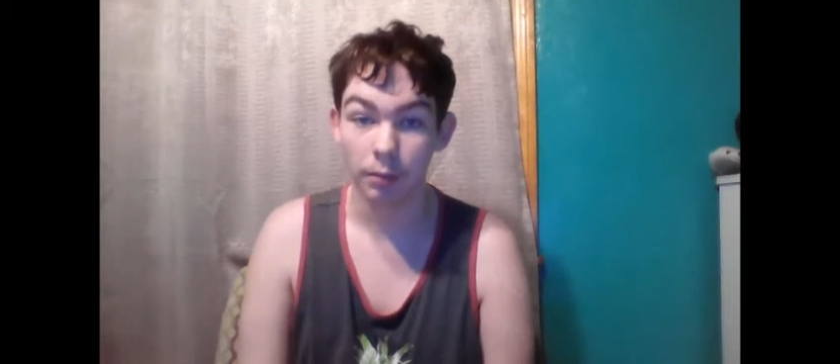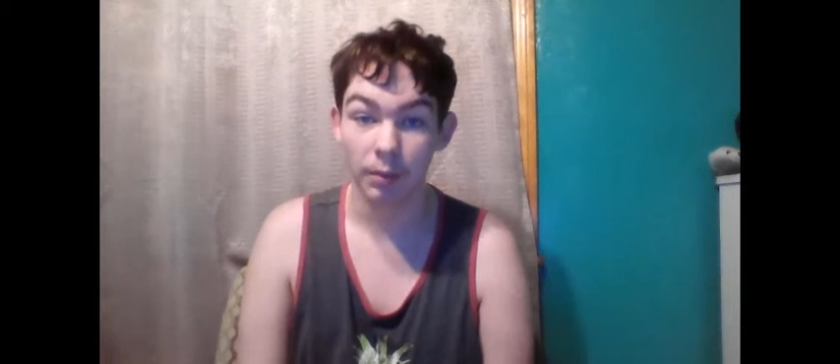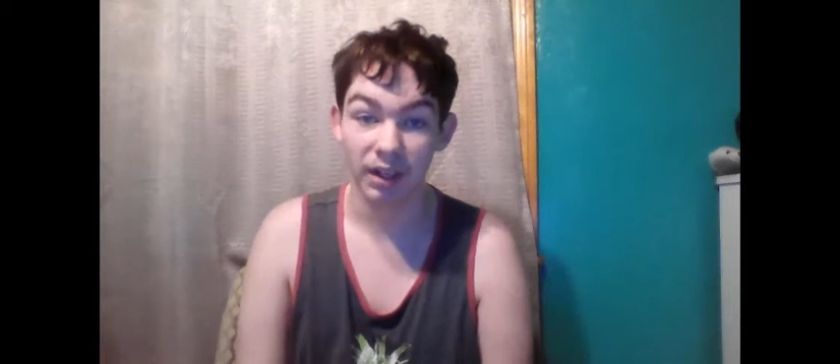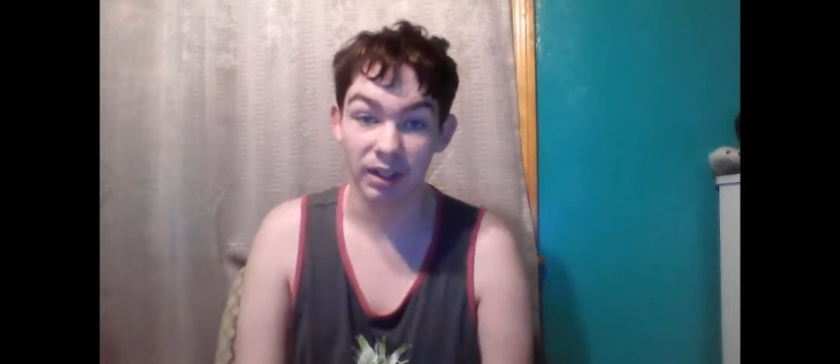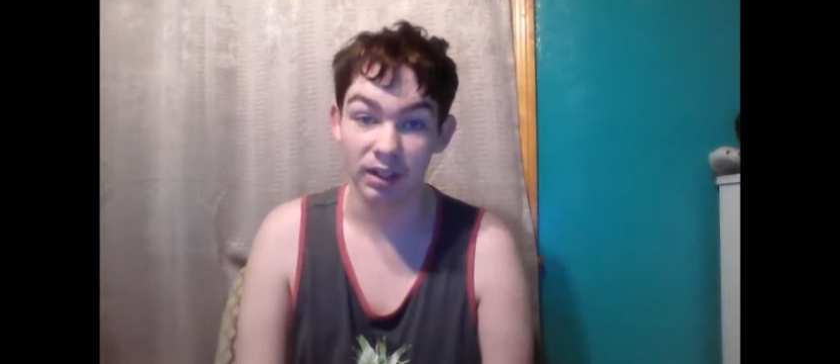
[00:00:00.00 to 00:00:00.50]

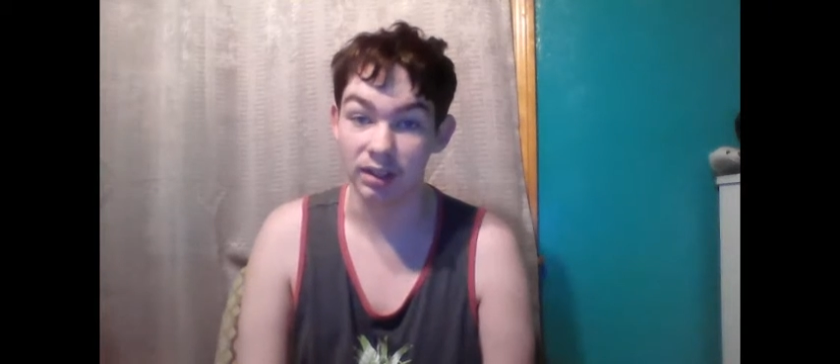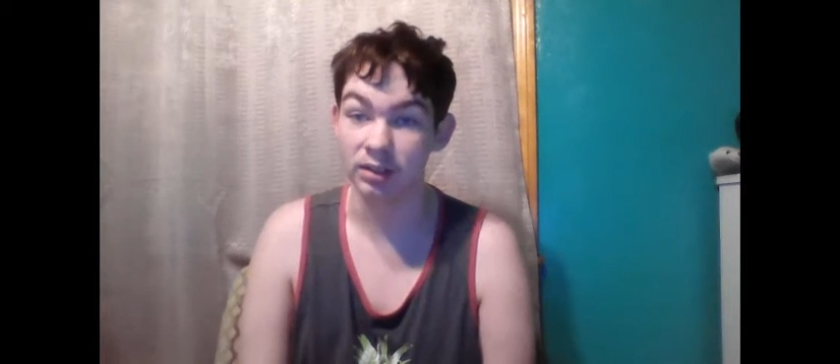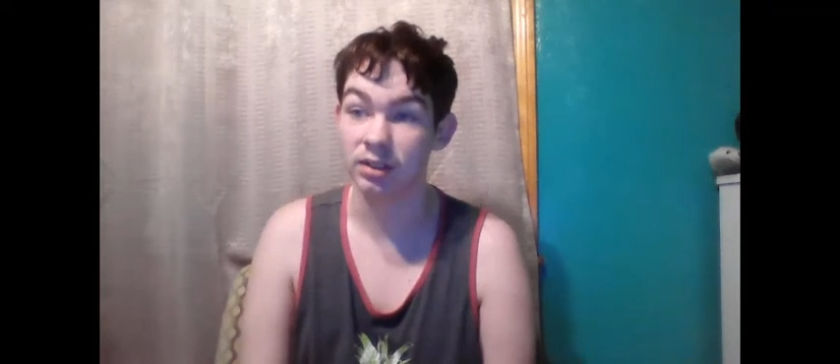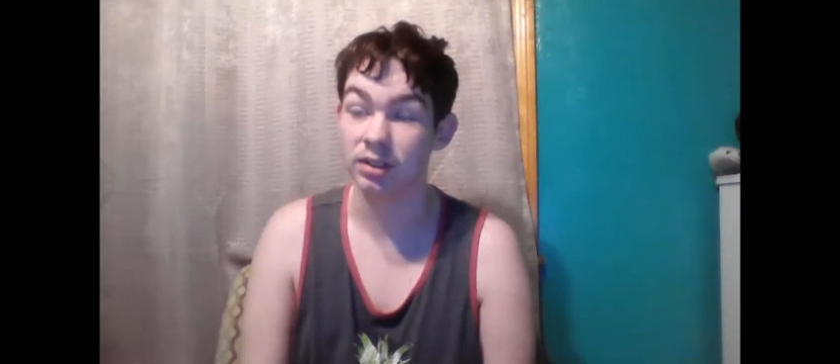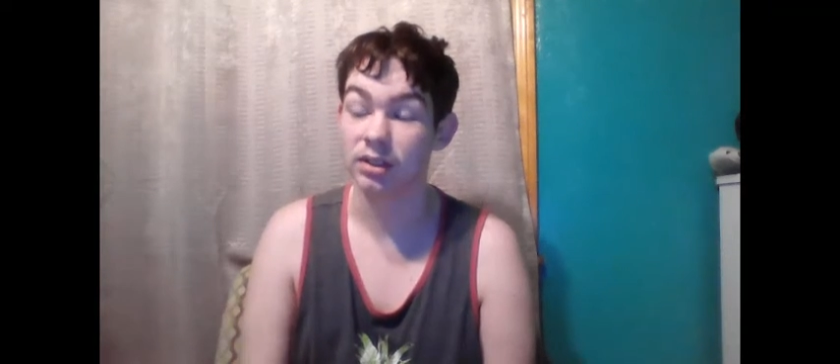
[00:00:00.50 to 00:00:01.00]

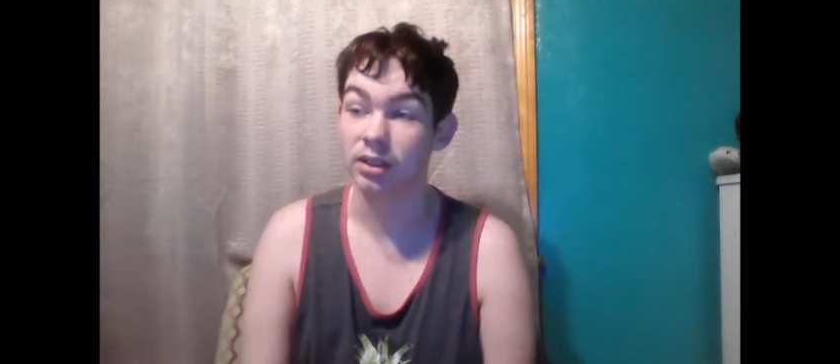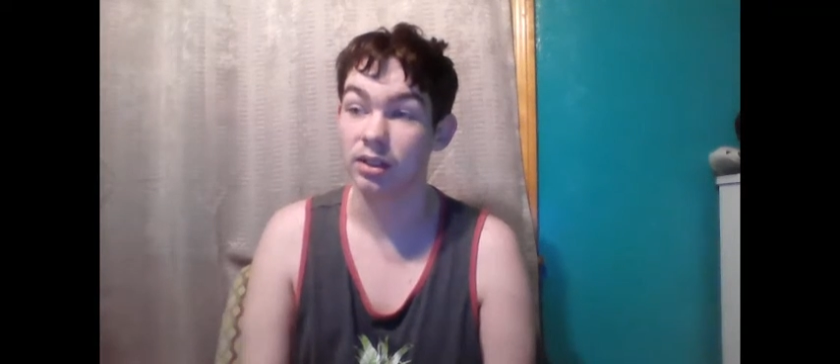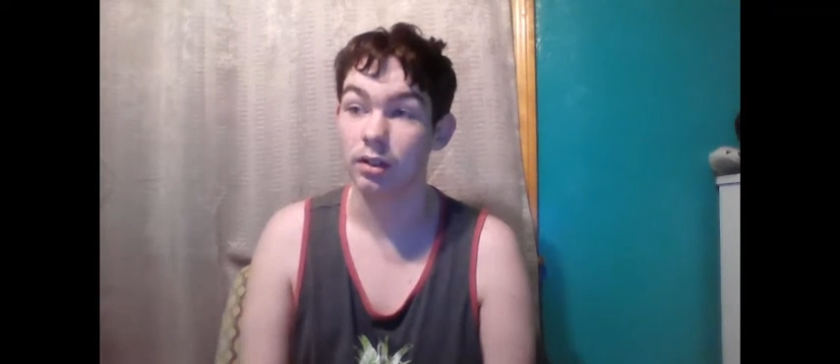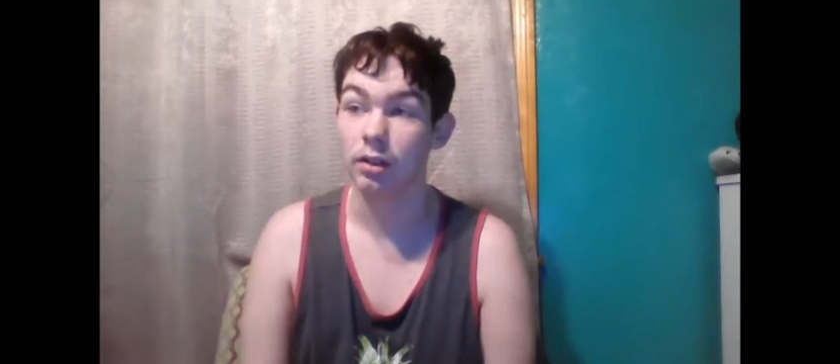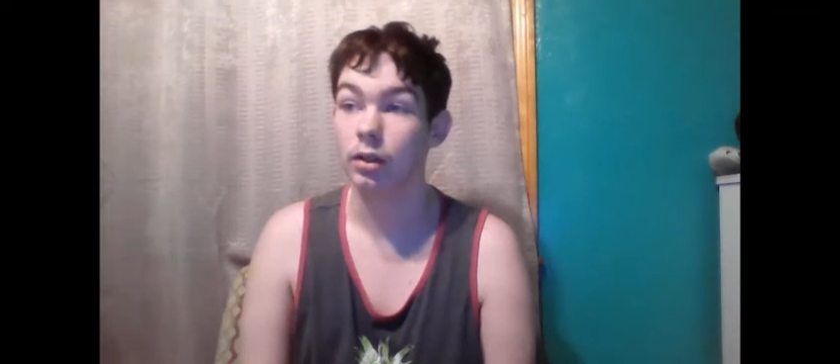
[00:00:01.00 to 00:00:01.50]
Because
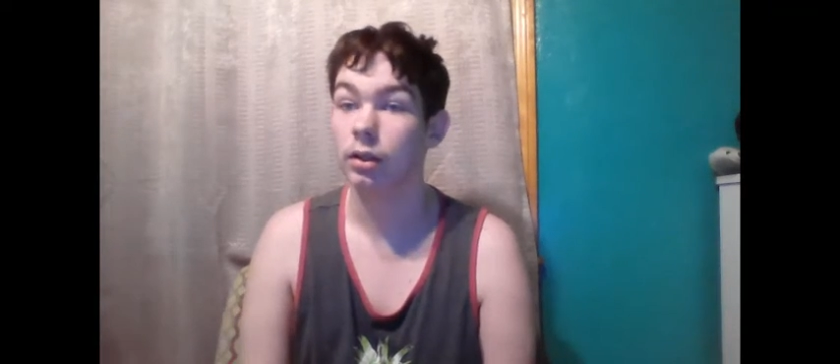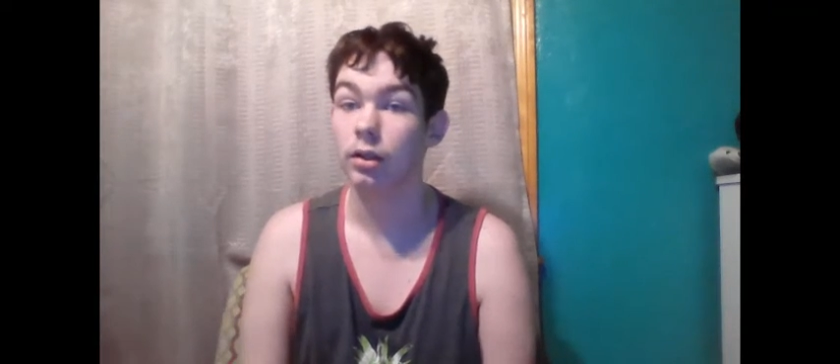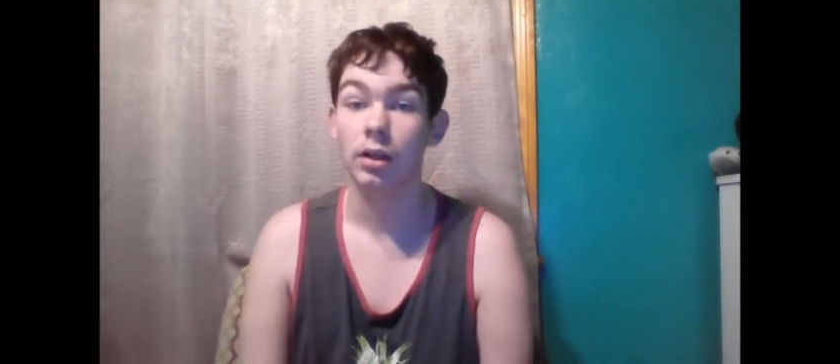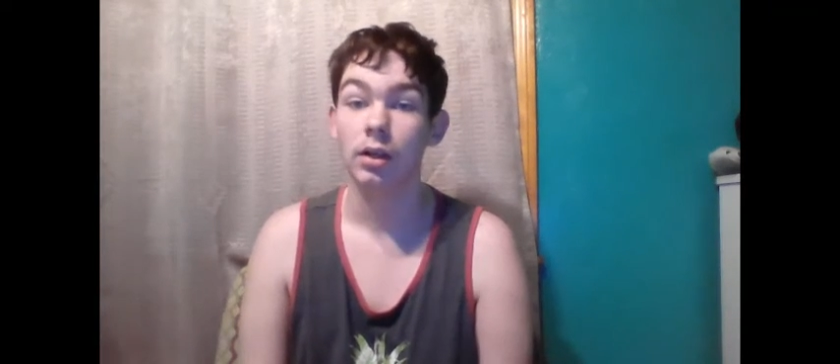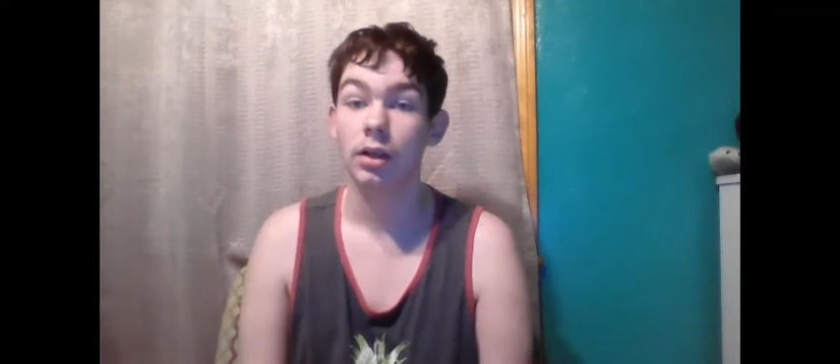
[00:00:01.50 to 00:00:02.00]

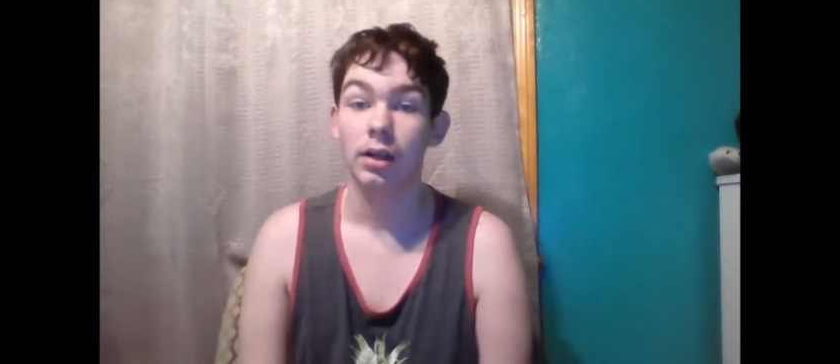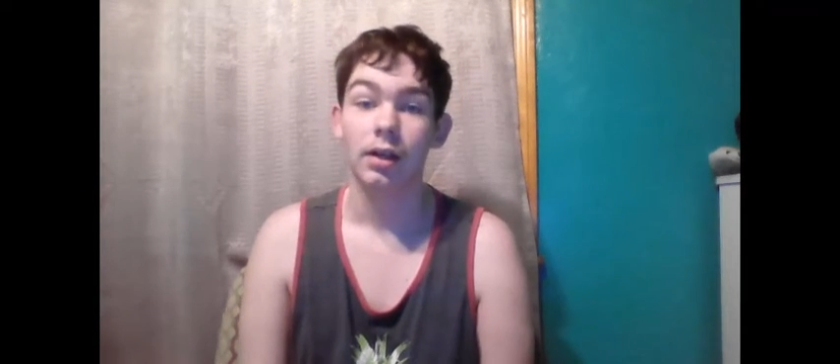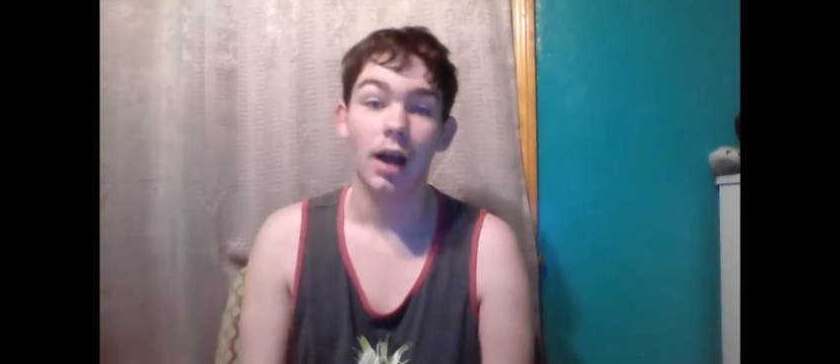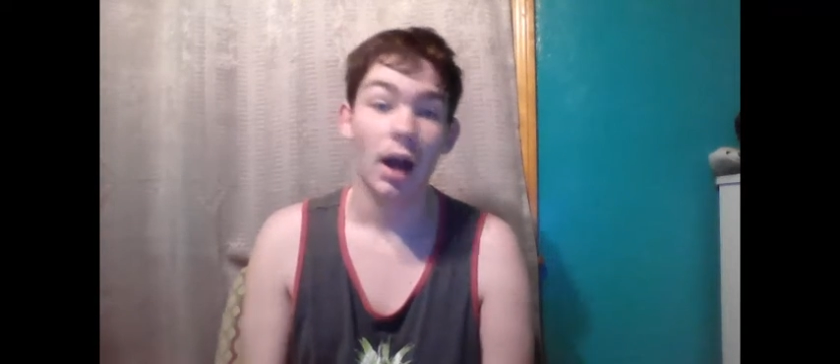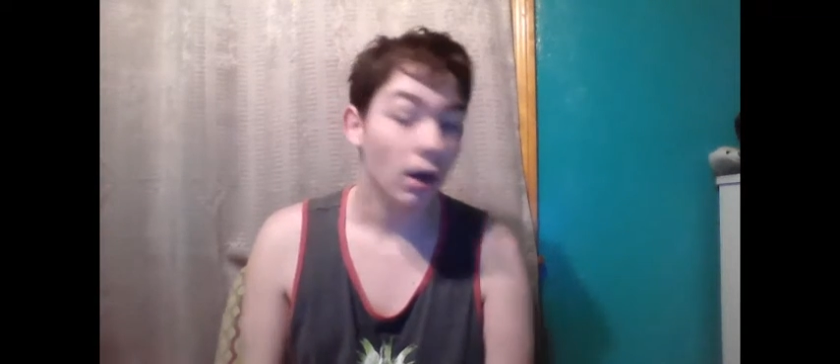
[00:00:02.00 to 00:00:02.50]

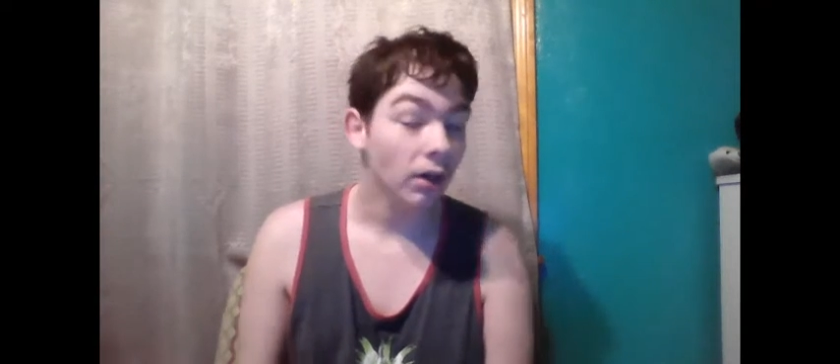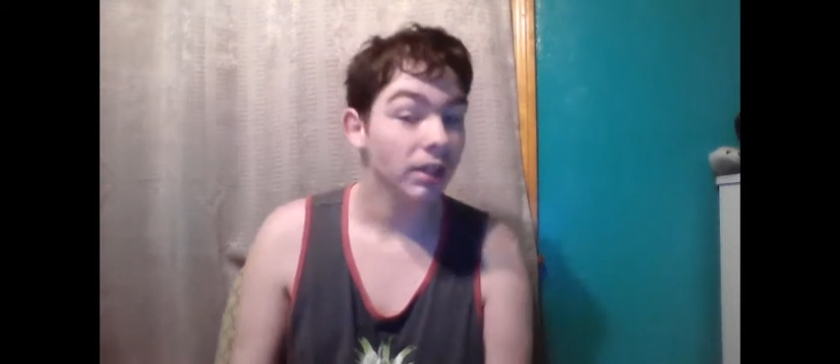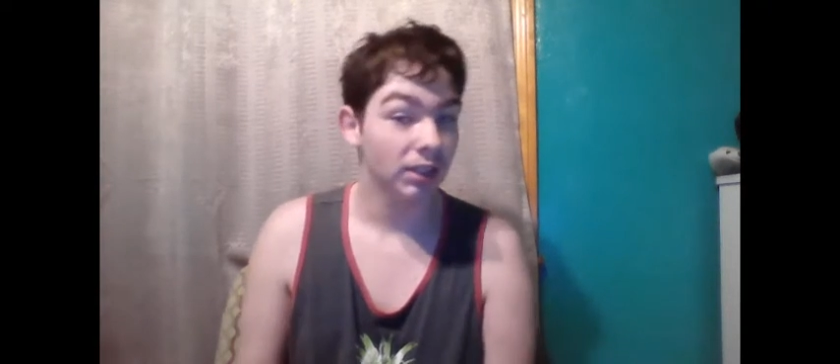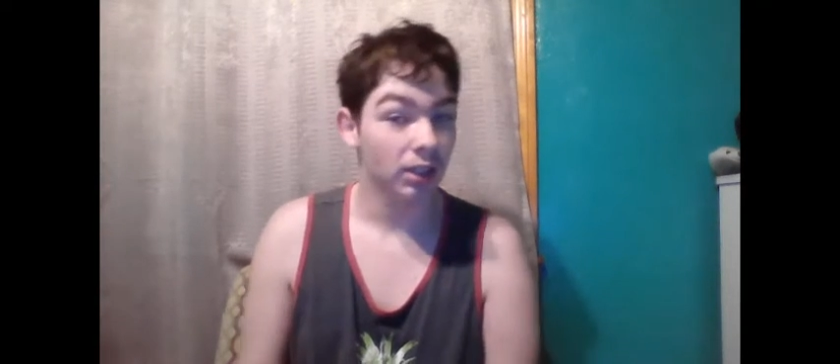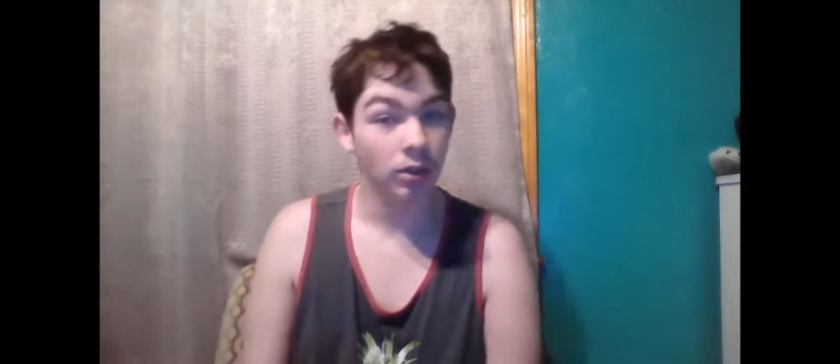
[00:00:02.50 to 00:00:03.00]
I
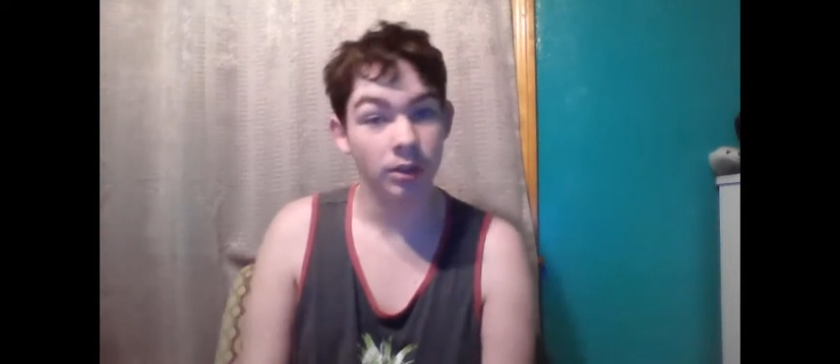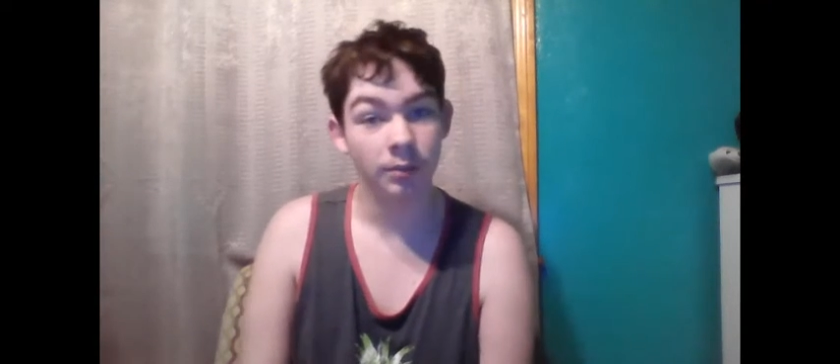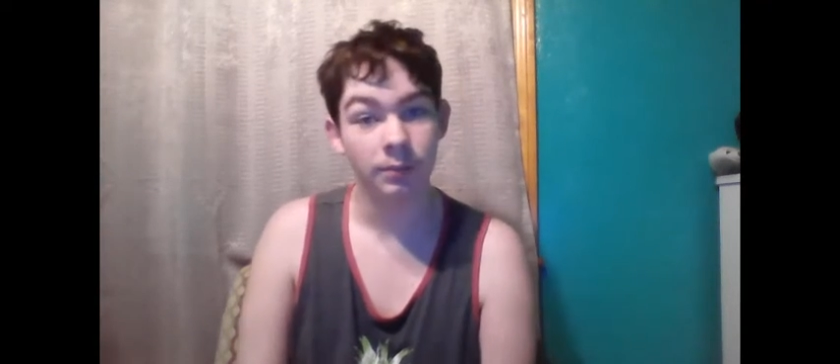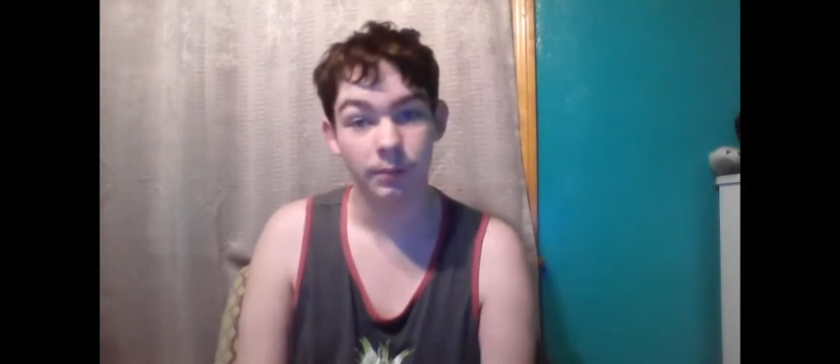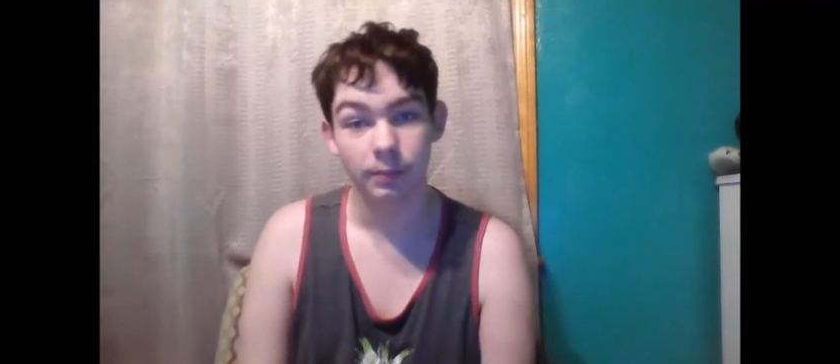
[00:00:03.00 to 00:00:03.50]
already told him